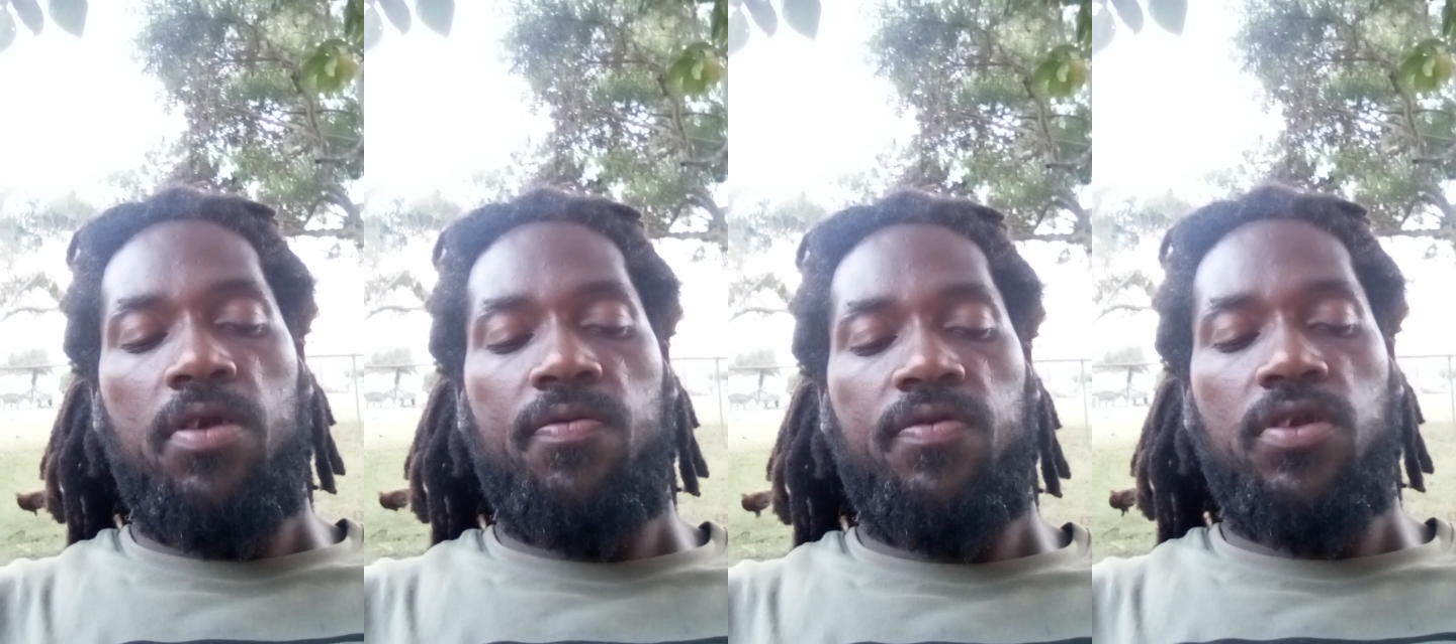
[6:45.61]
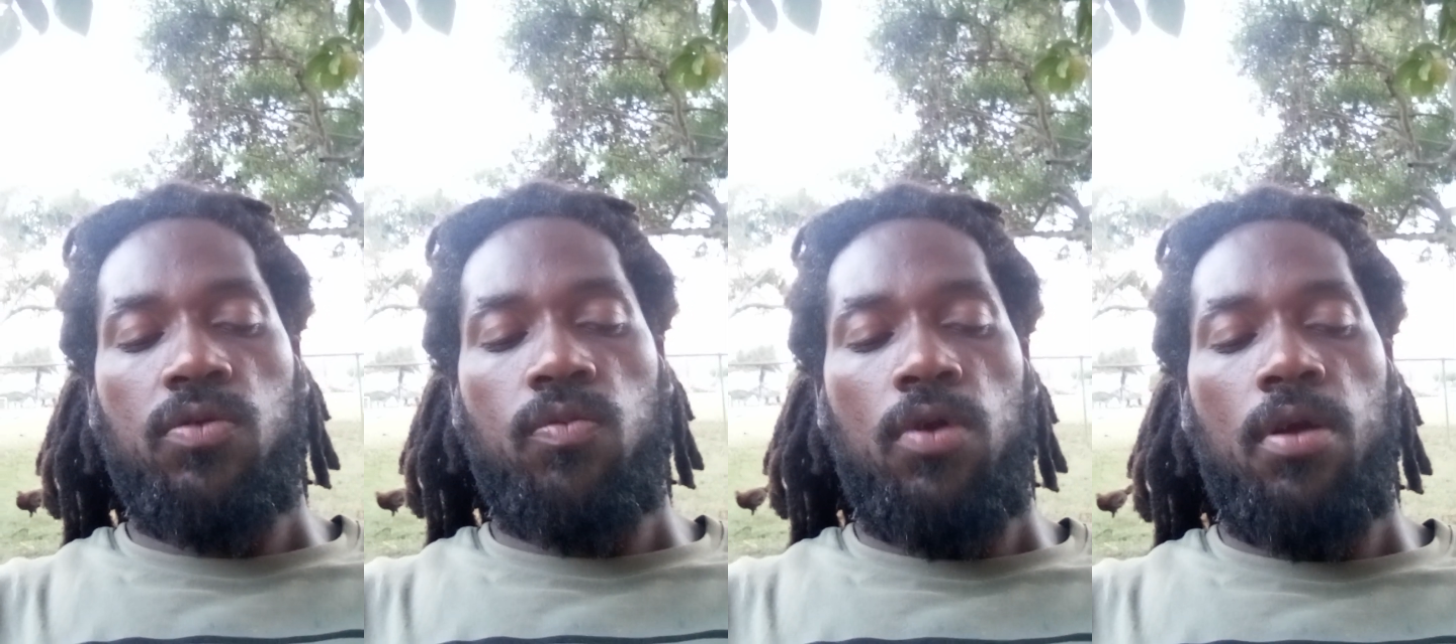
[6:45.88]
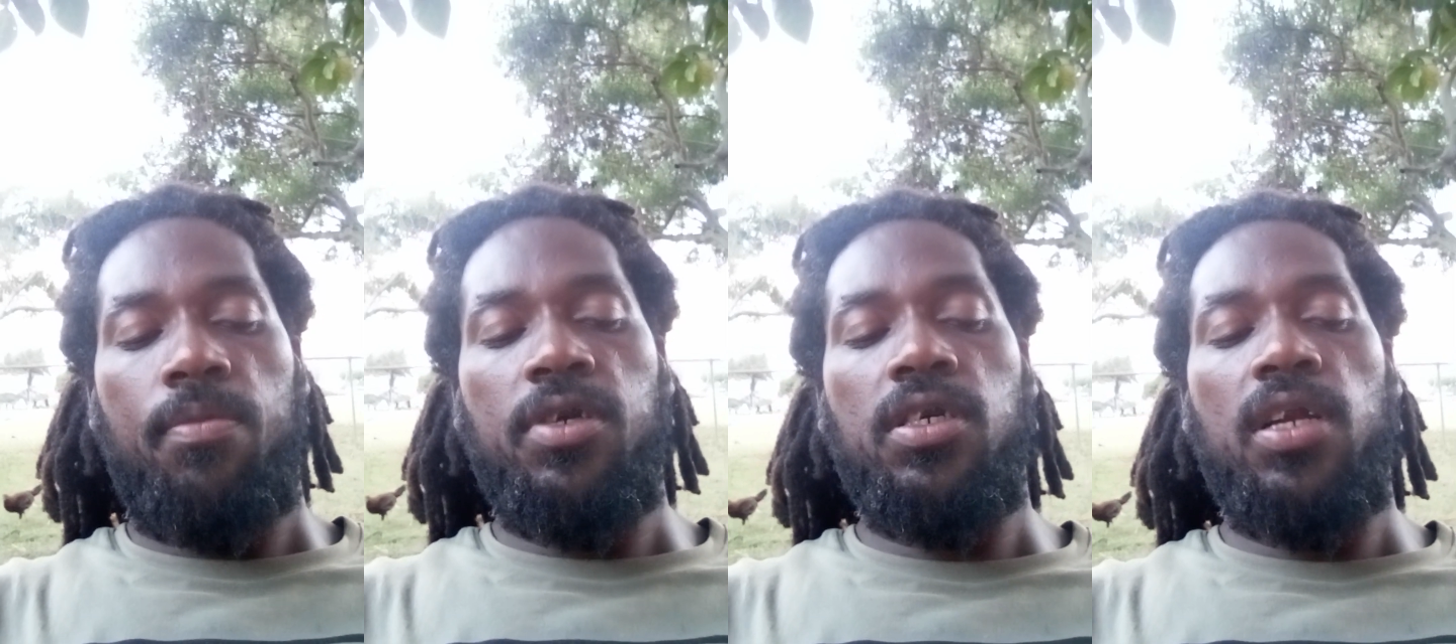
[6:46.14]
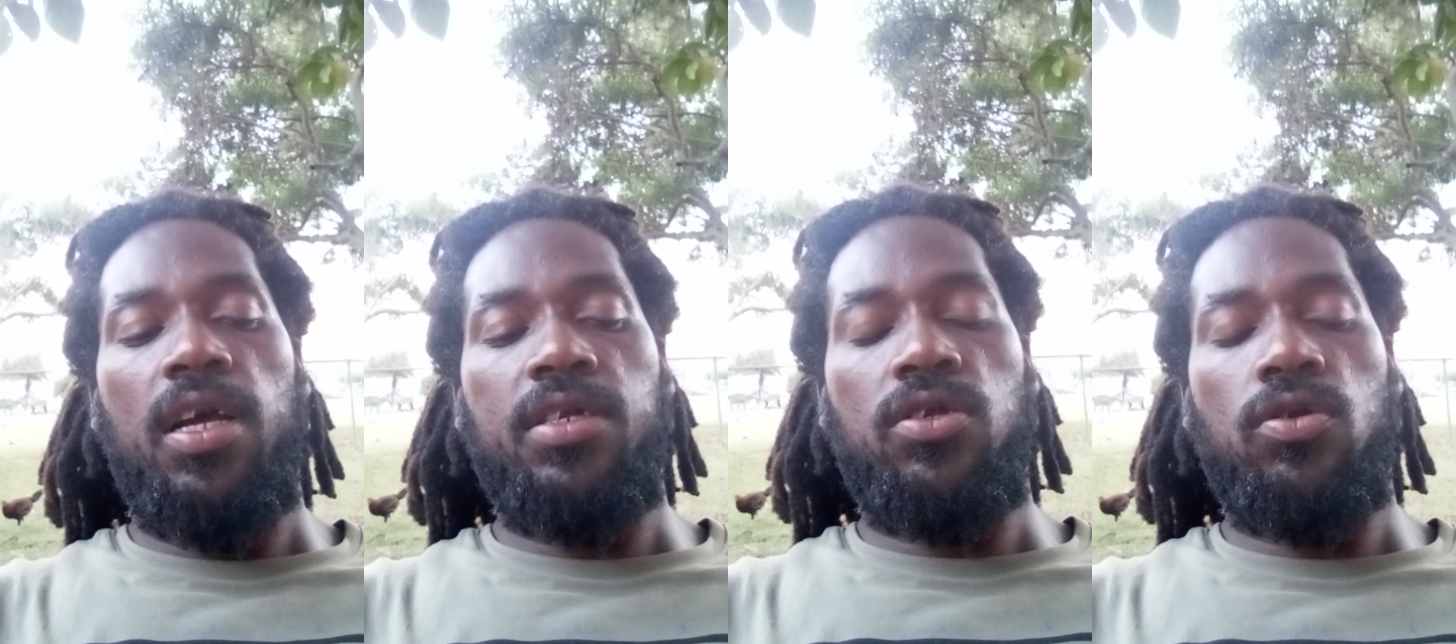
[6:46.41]
in the physical realm, in the
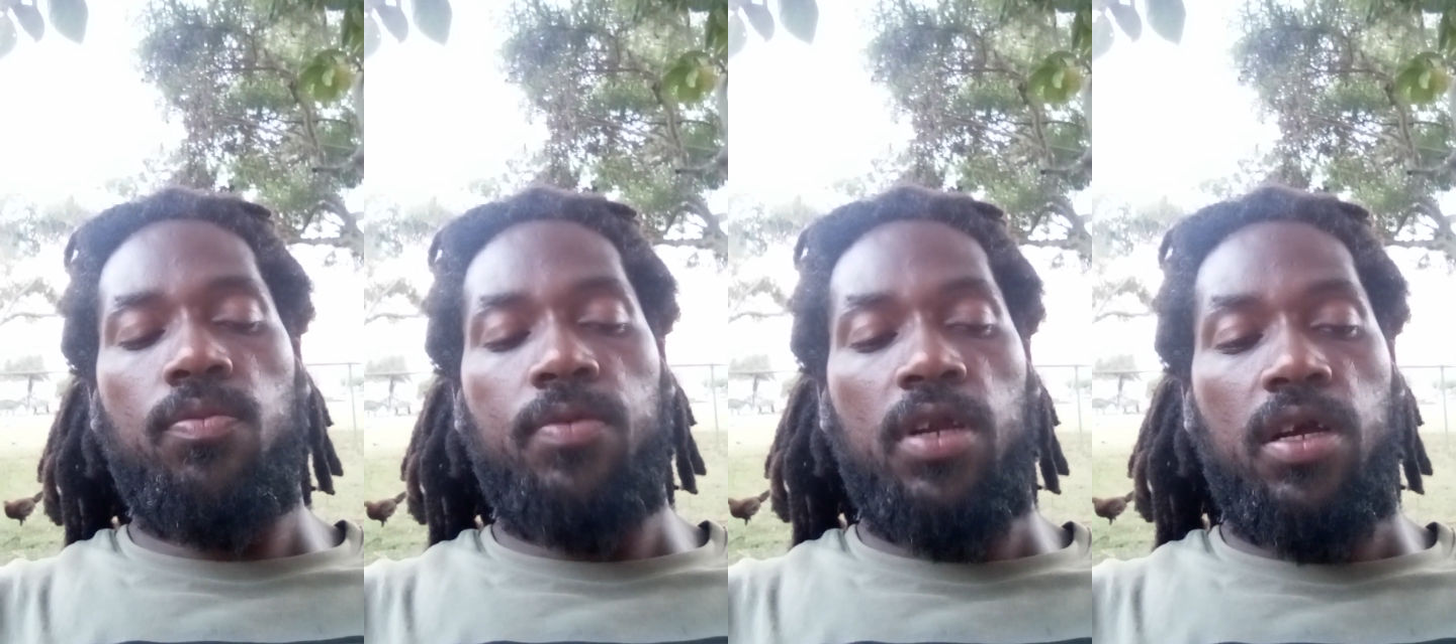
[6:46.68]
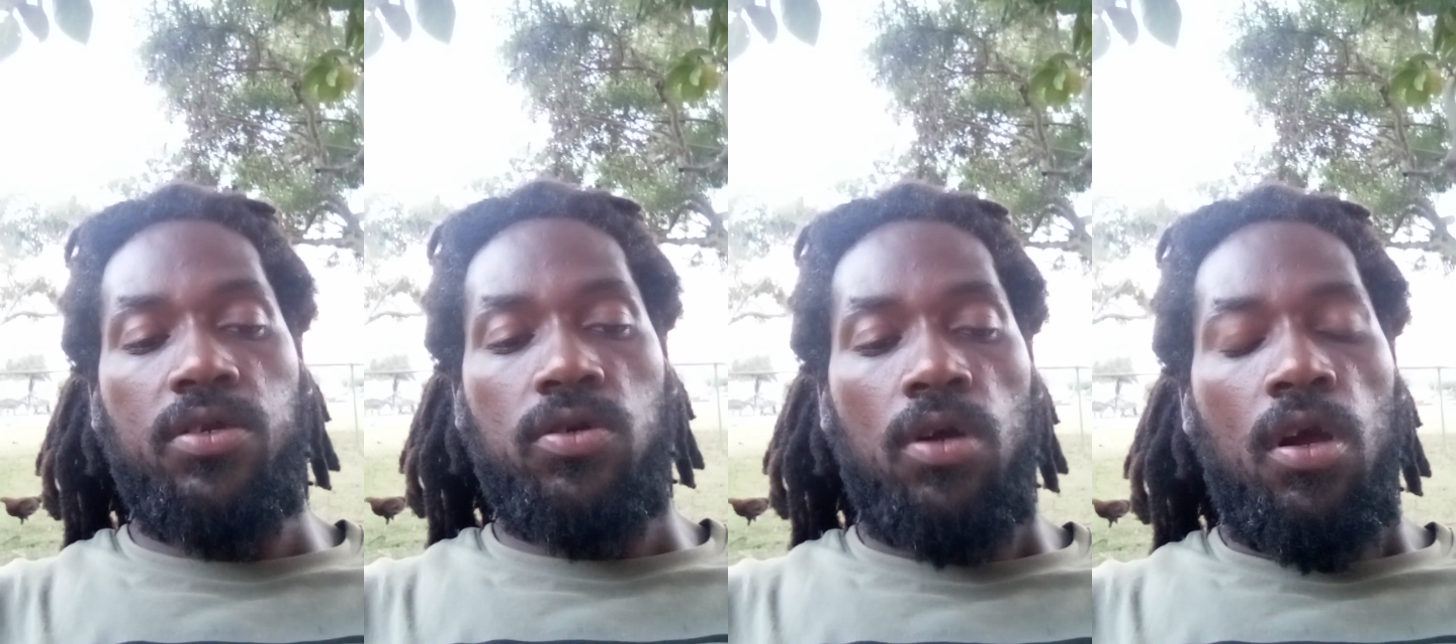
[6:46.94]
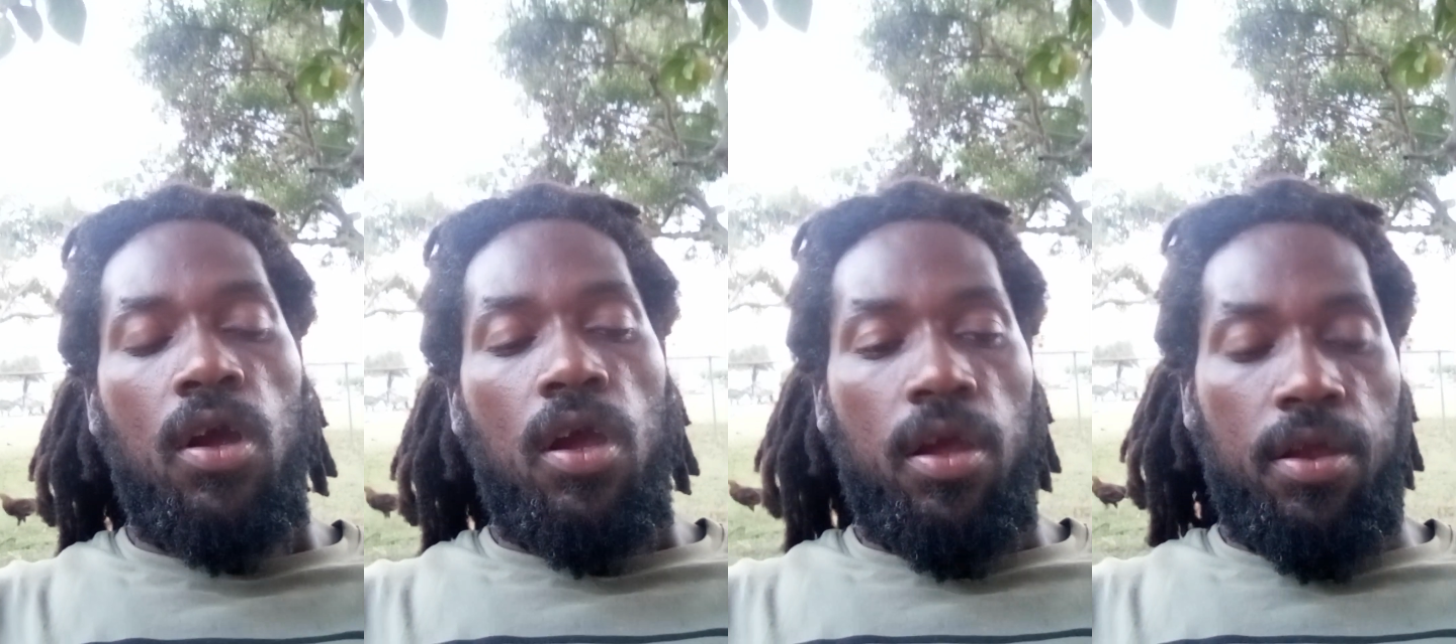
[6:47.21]
natural, supernatural.